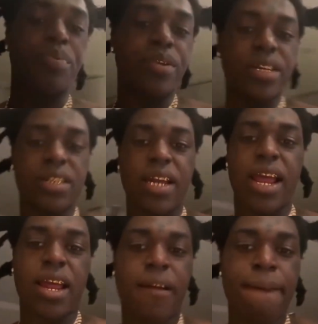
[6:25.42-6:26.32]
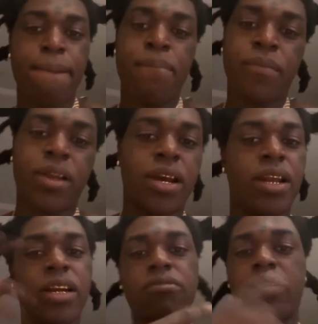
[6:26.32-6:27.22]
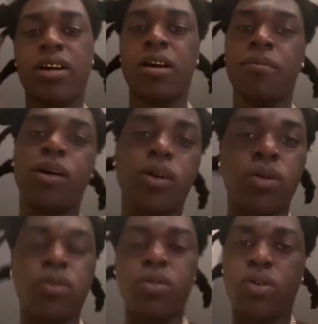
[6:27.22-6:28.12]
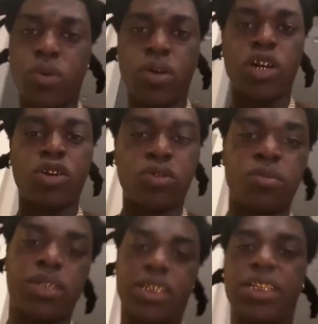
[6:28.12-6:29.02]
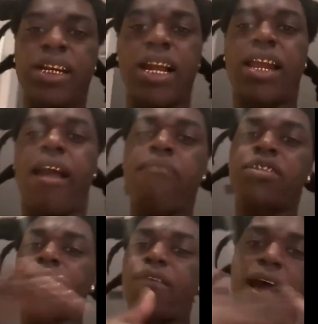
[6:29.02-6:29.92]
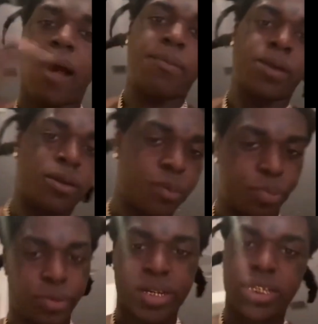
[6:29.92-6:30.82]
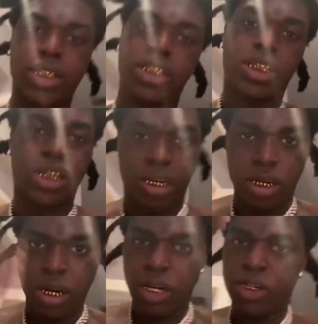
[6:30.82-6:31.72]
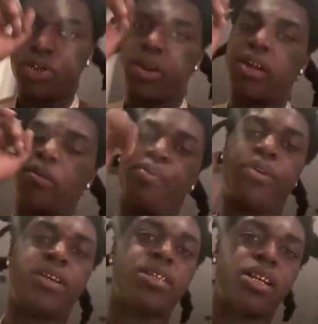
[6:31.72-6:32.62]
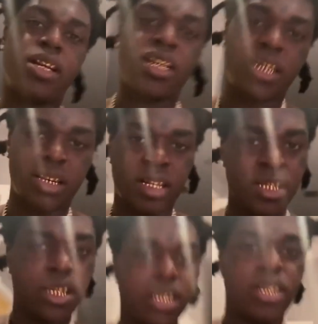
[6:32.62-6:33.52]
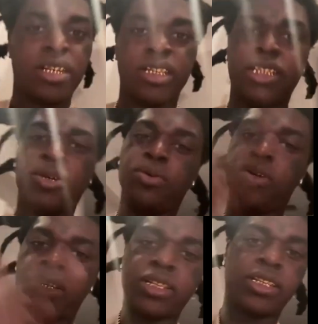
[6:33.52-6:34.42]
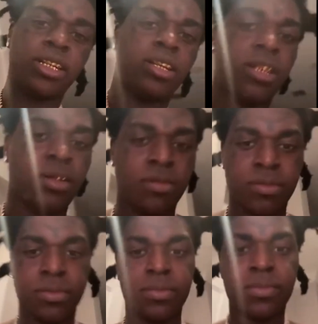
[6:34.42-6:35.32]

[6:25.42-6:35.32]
prison that a nigga would come home, going home and shit like that. I'm just vibing in the prison and shit, drinking prison liquor. It's New Year's Eve.